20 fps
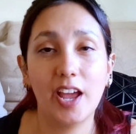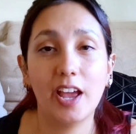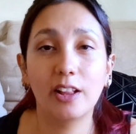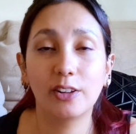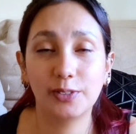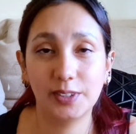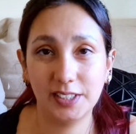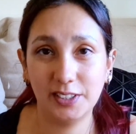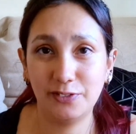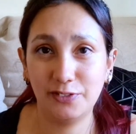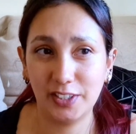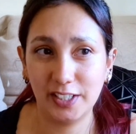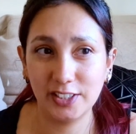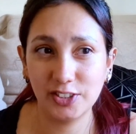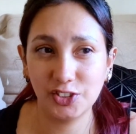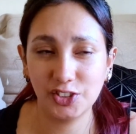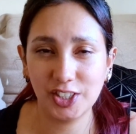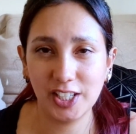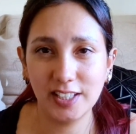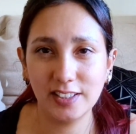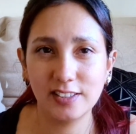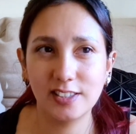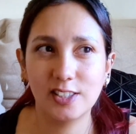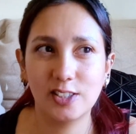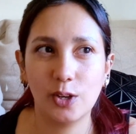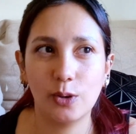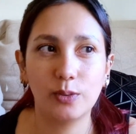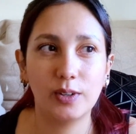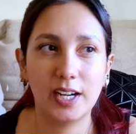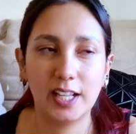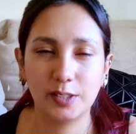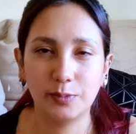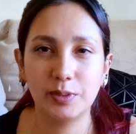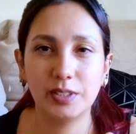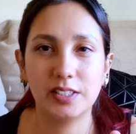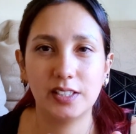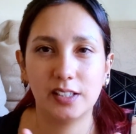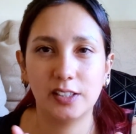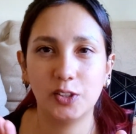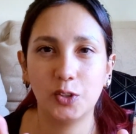I already finished it, so let me
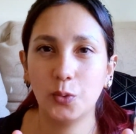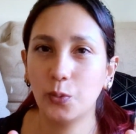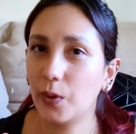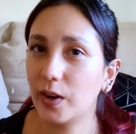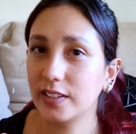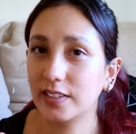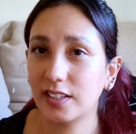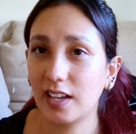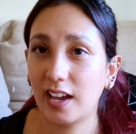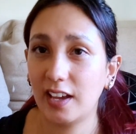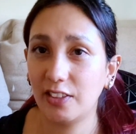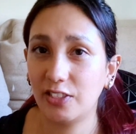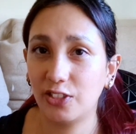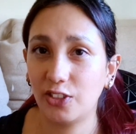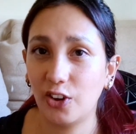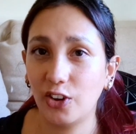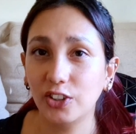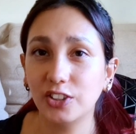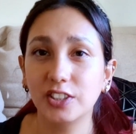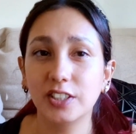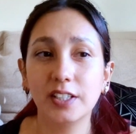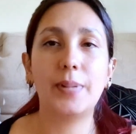tell you what I thought.